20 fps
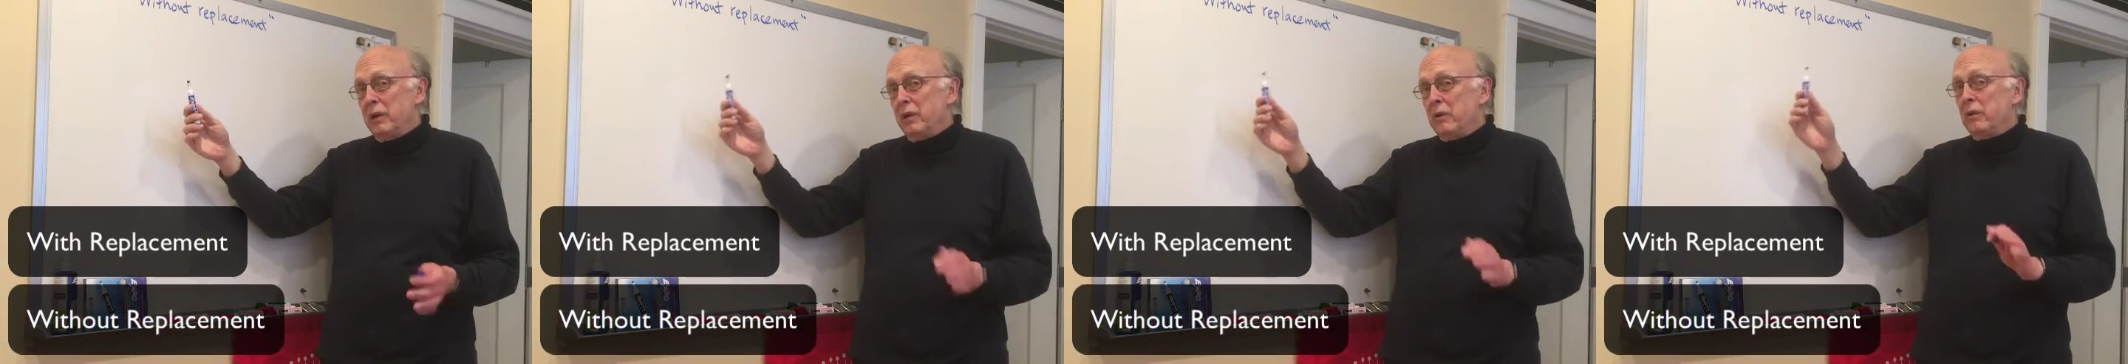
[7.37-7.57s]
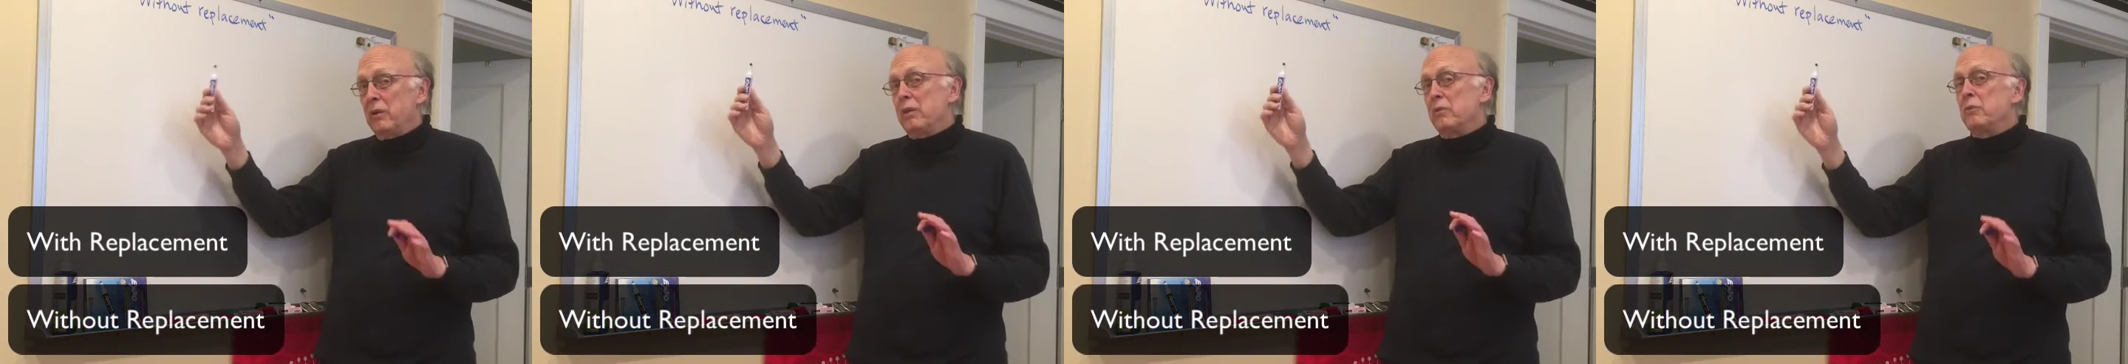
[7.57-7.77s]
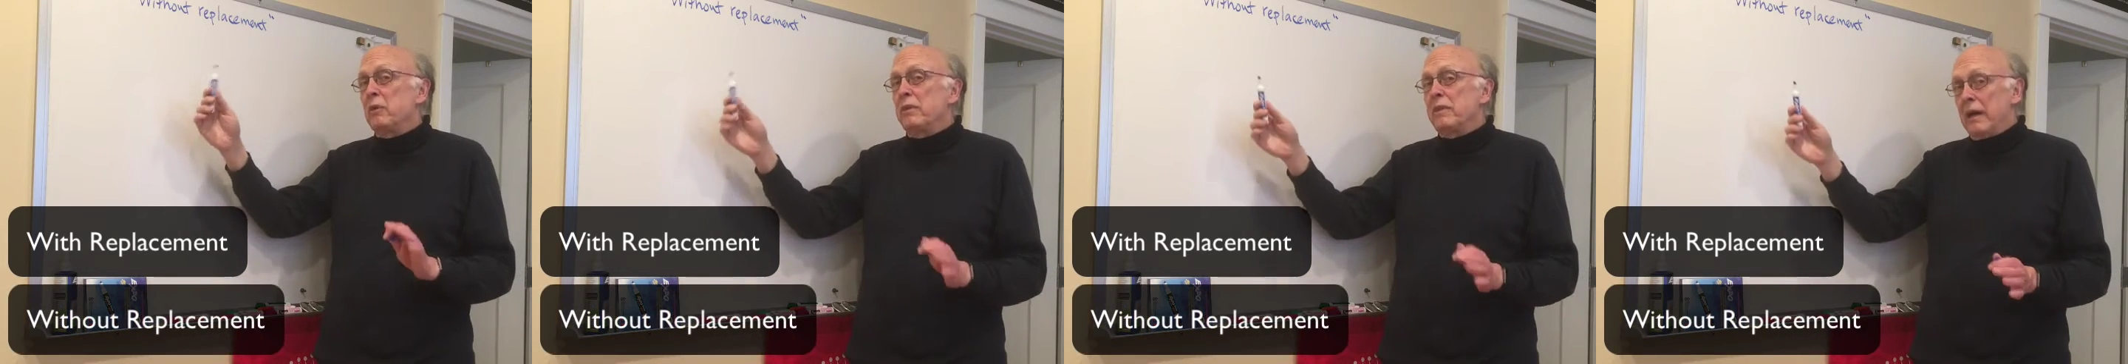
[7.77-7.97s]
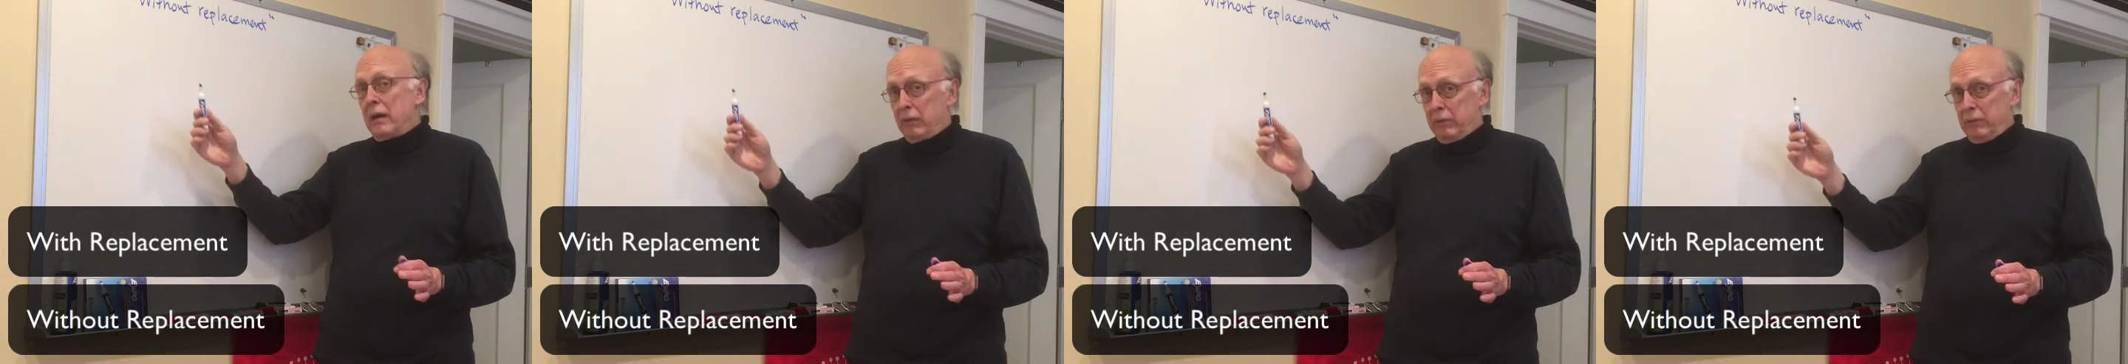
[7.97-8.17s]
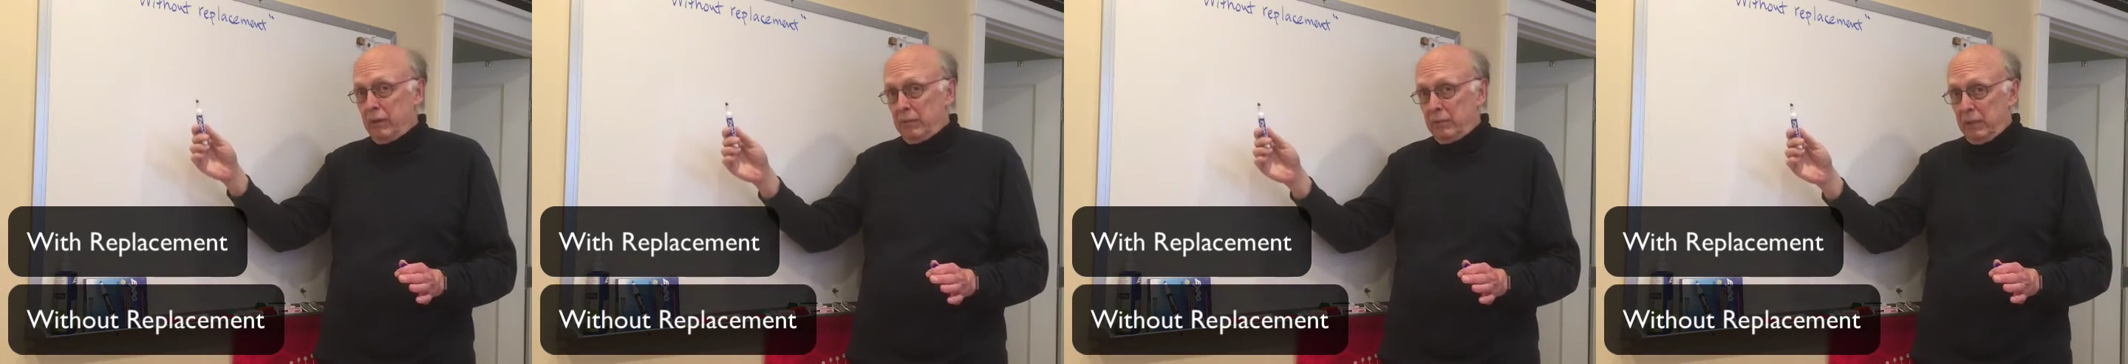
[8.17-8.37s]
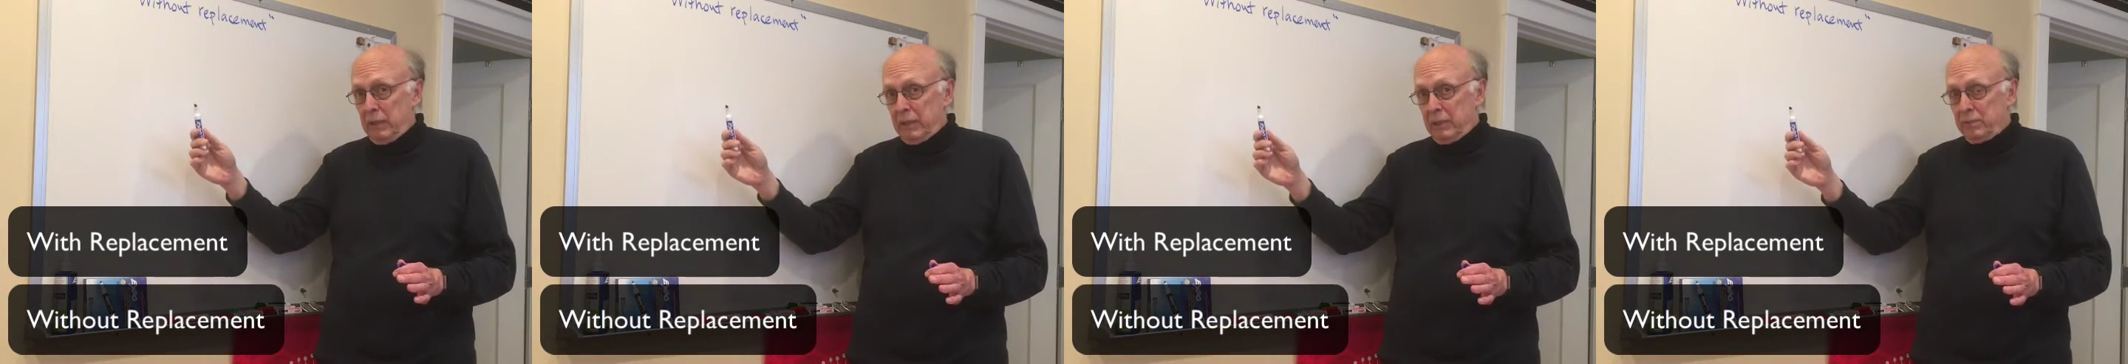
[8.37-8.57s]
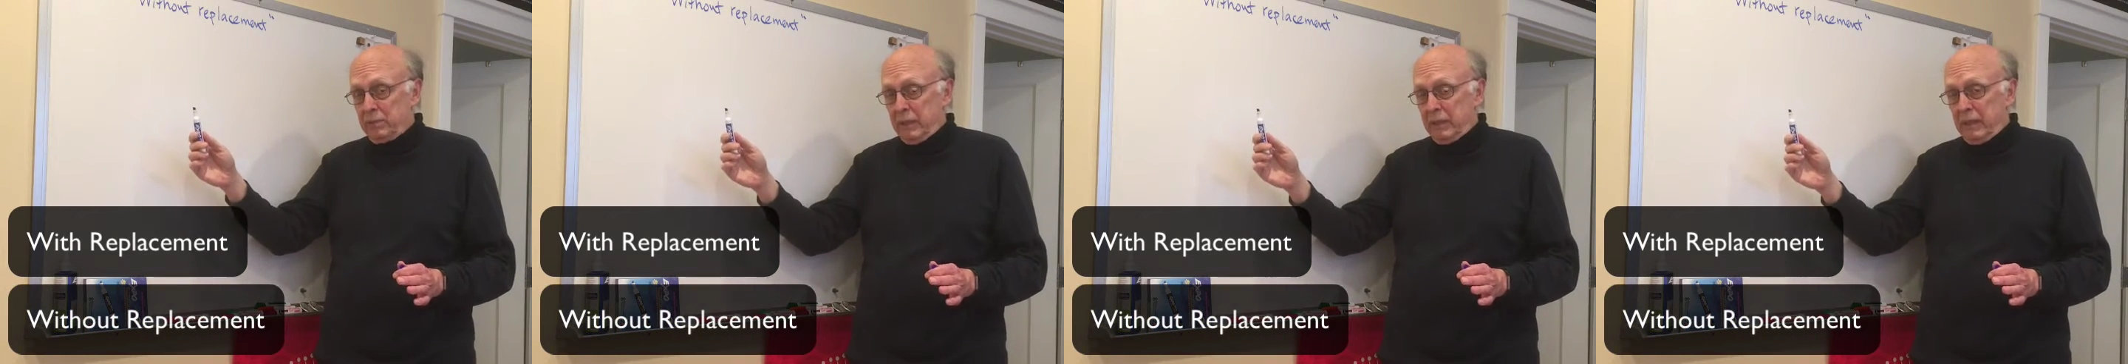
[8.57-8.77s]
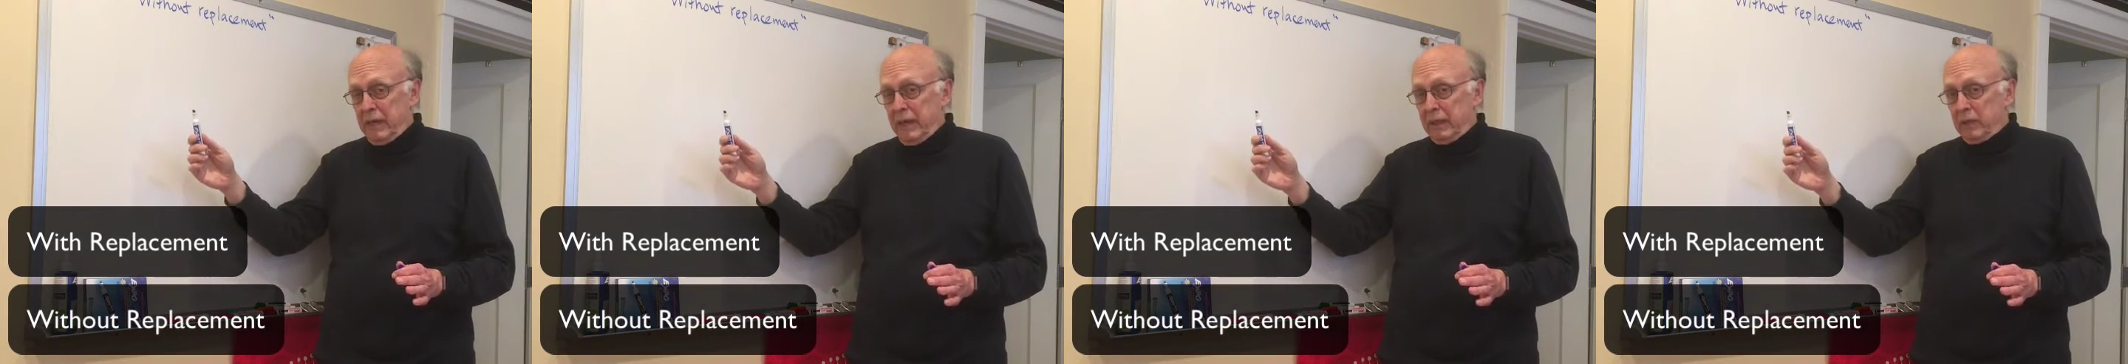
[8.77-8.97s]
or the without replacement
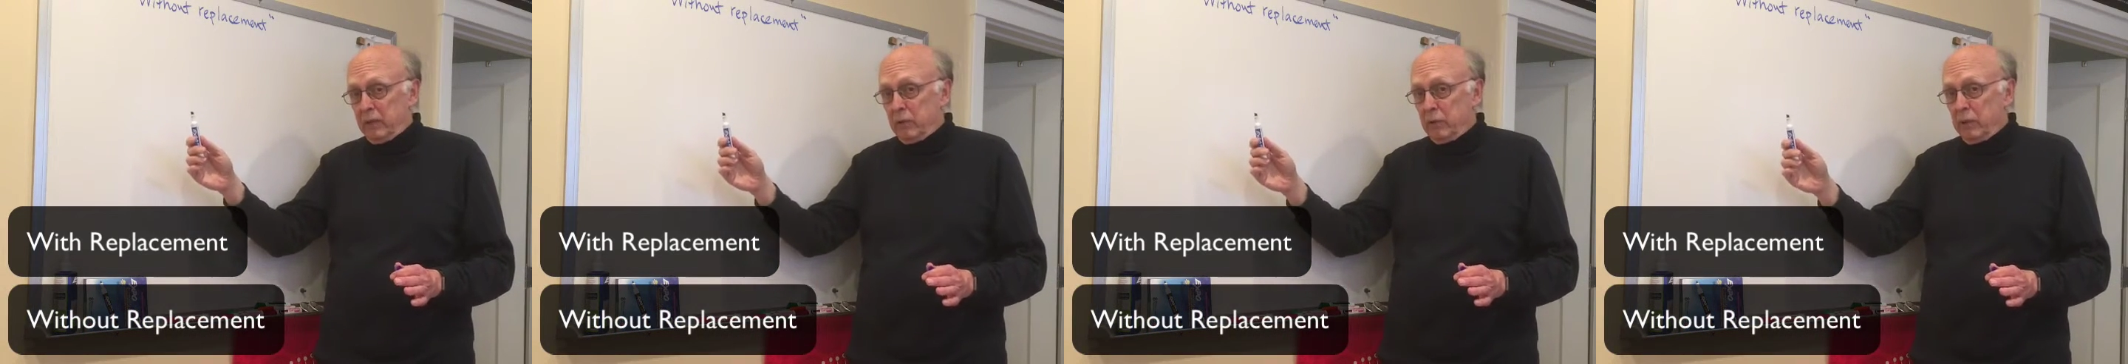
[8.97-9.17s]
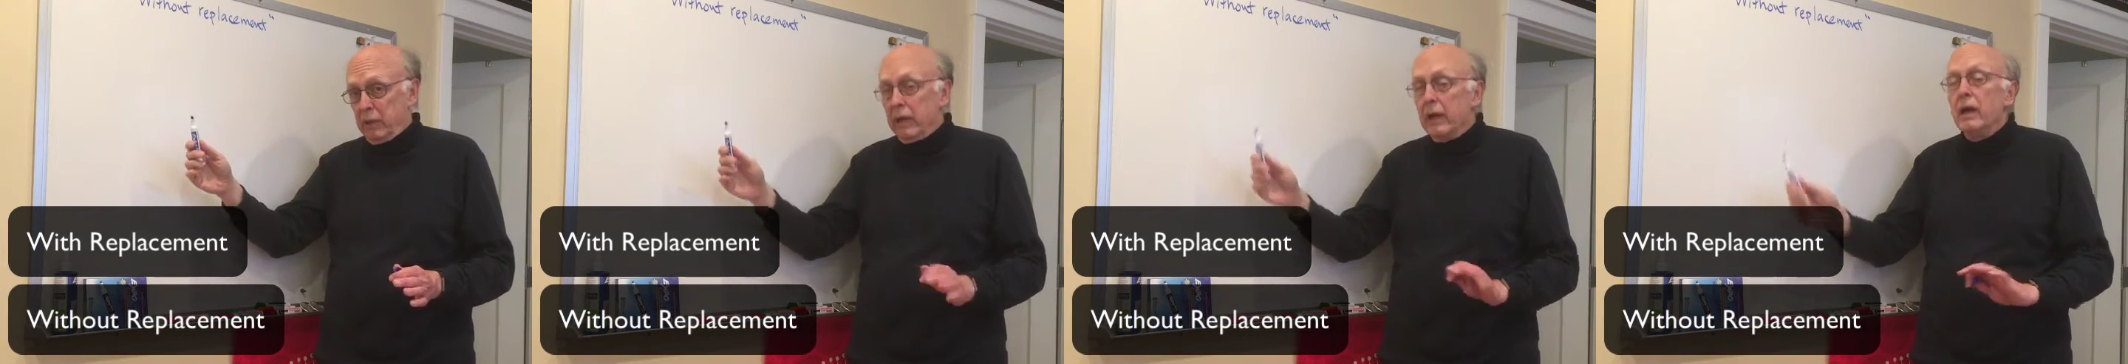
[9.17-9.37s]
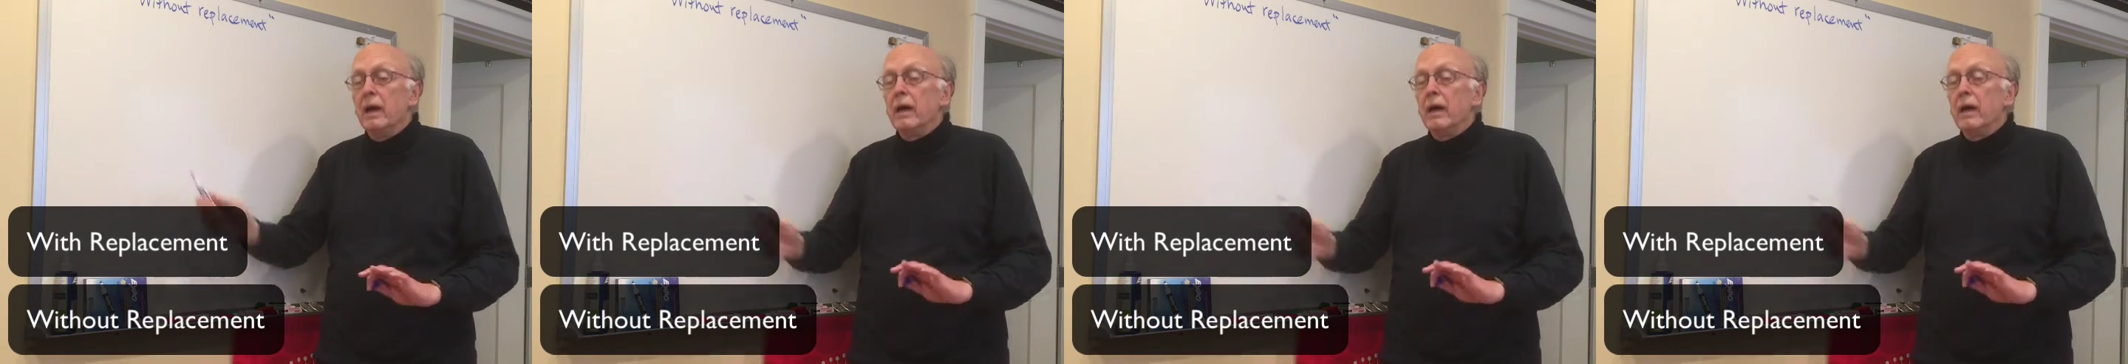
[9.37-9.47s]
category.